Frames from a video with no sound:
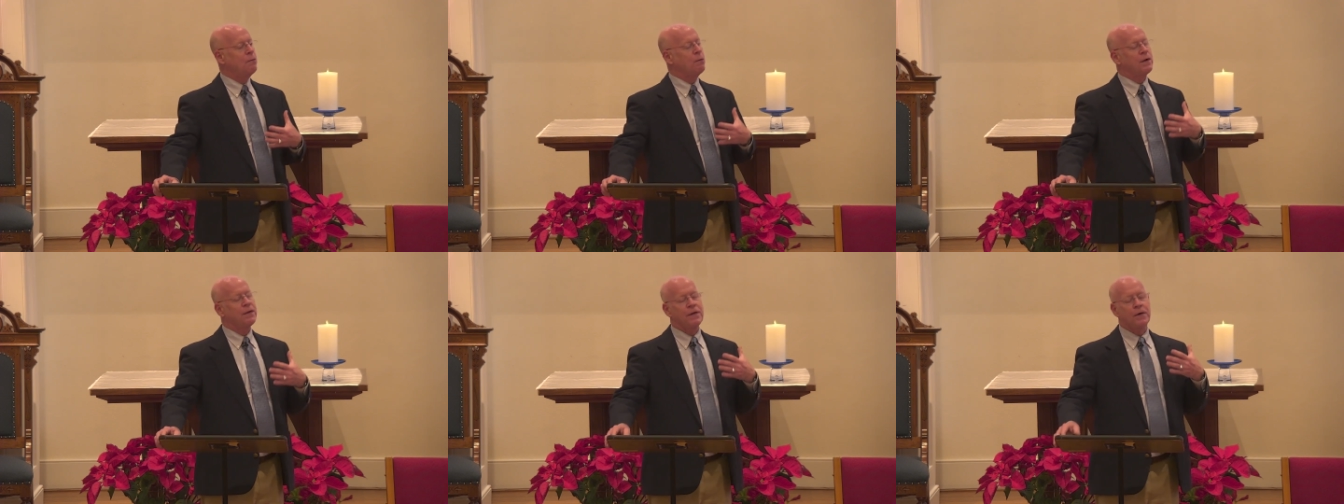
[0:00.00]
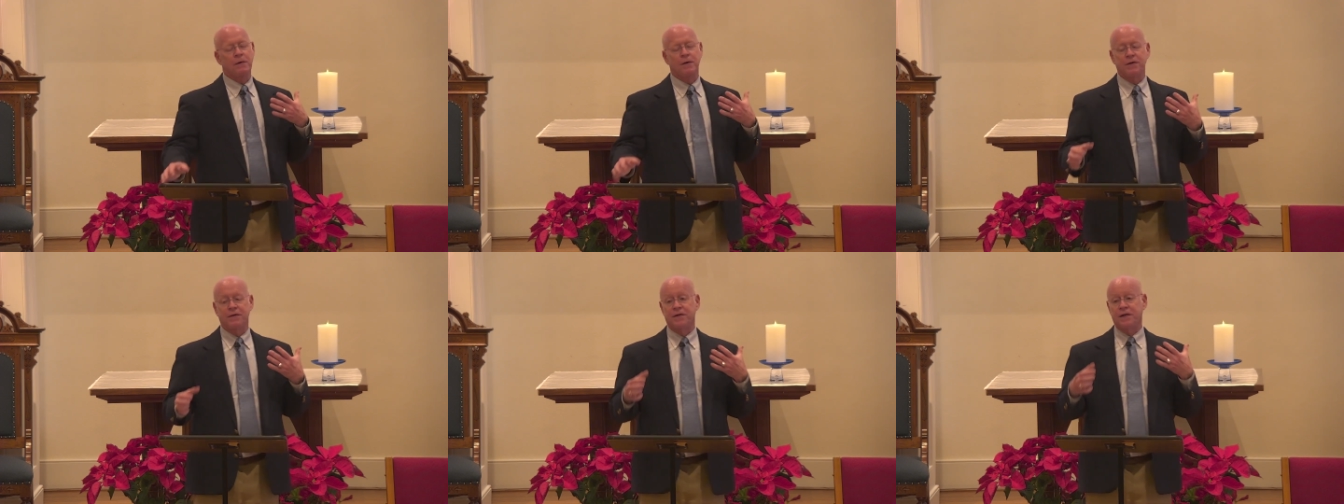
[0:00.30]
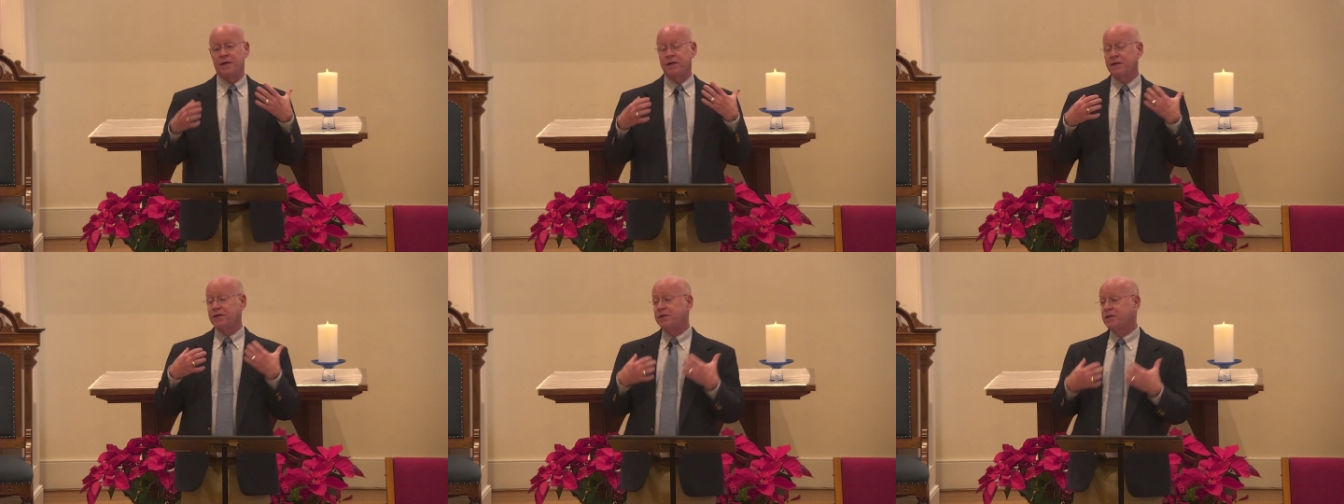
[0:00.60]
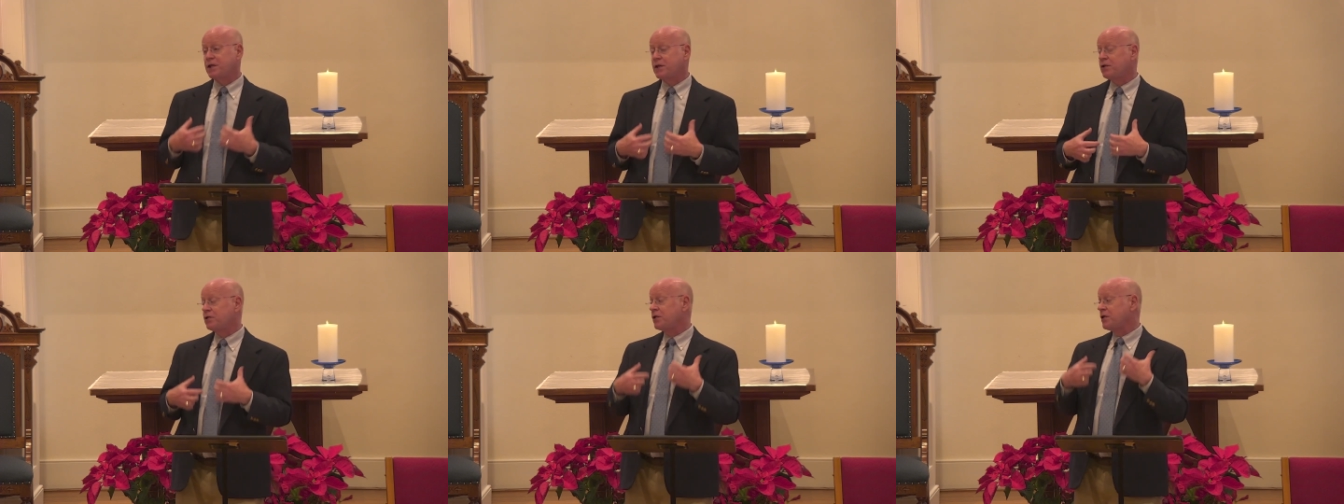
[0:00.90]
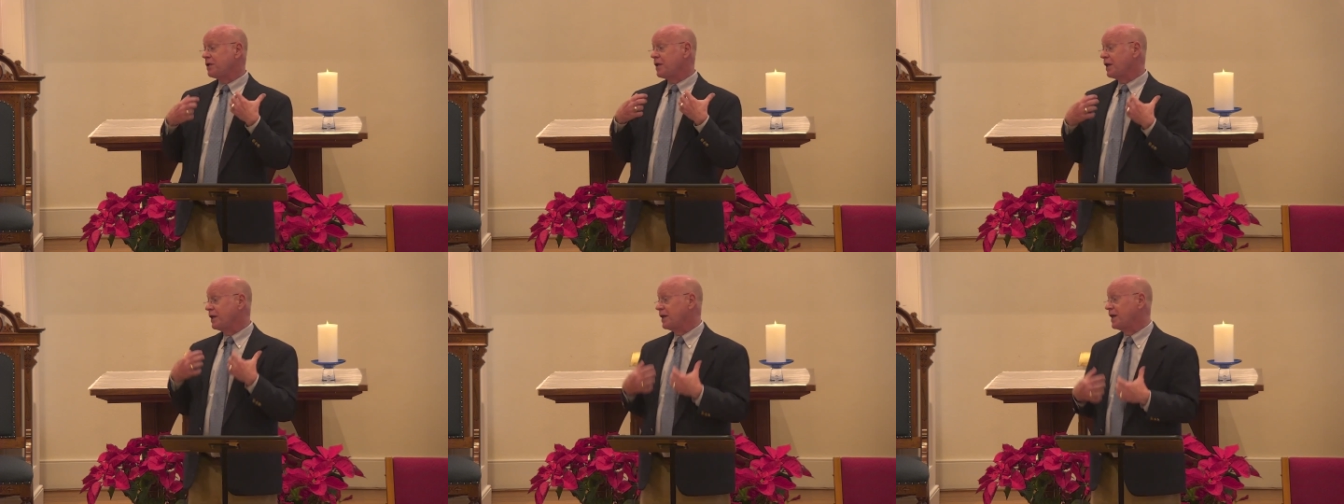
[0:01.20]
when there is a
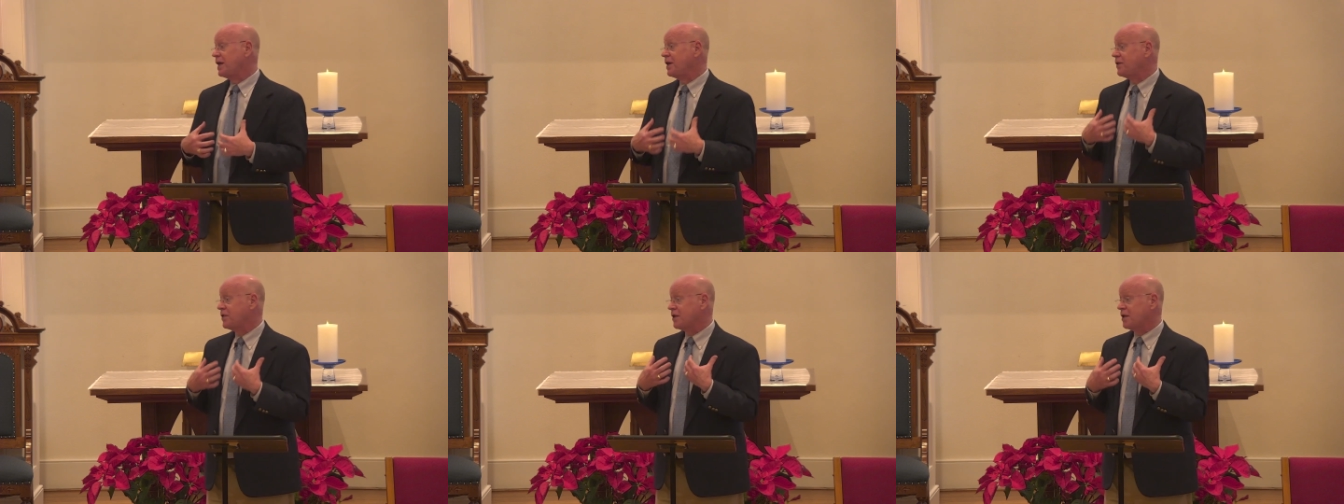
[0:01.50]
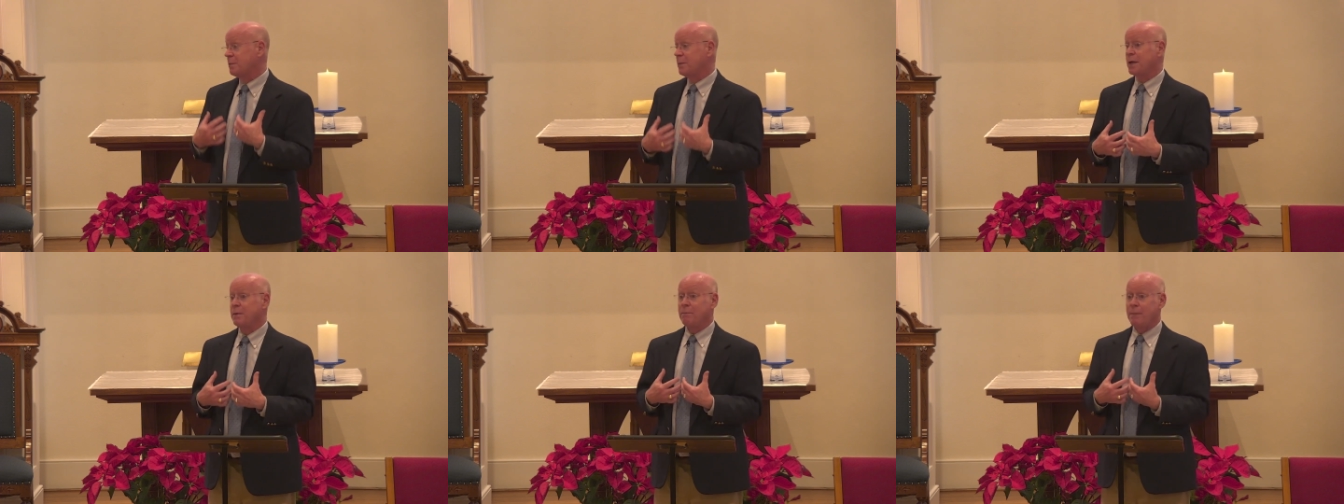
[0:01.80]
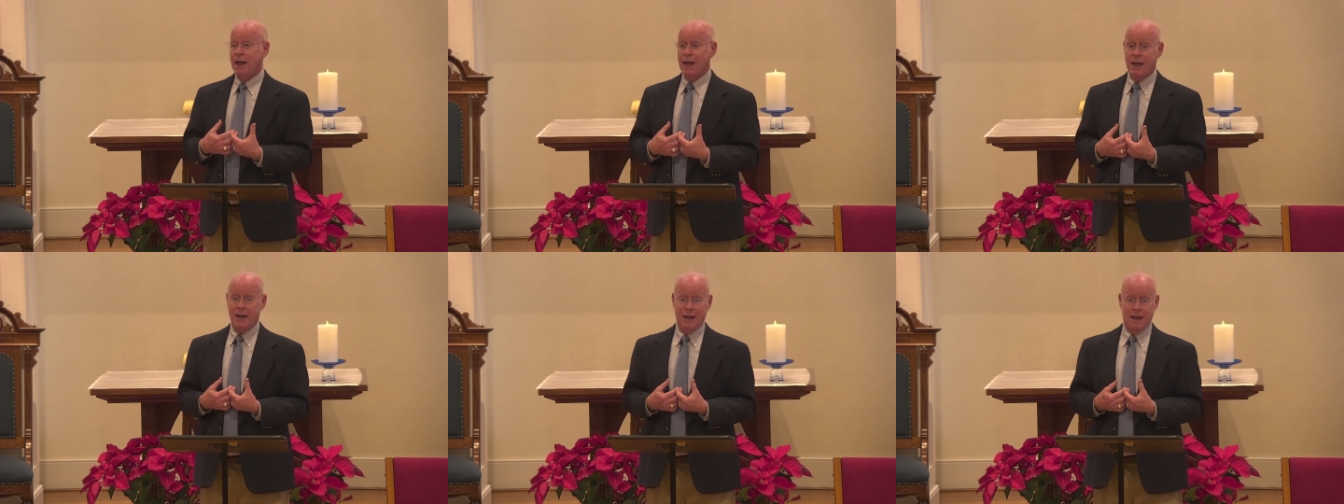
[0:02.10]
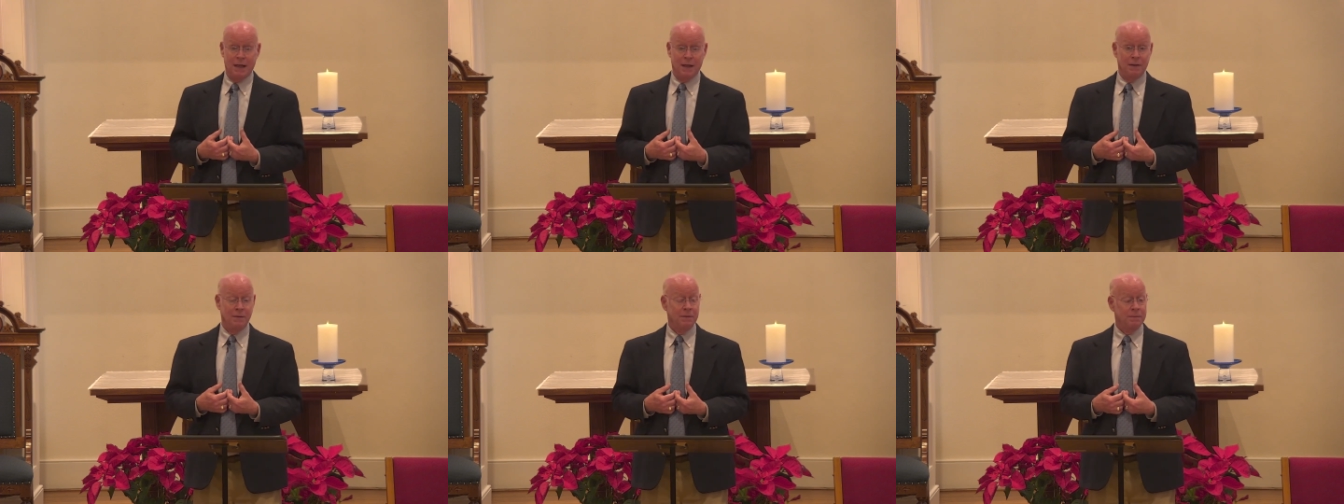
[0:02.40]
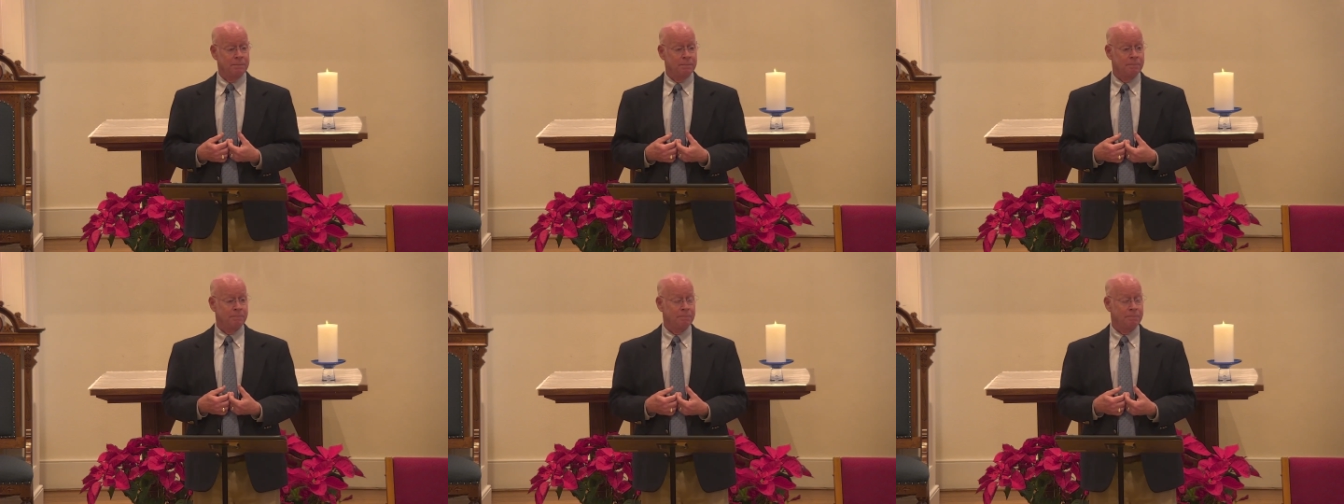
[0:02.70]
decision that needs to be made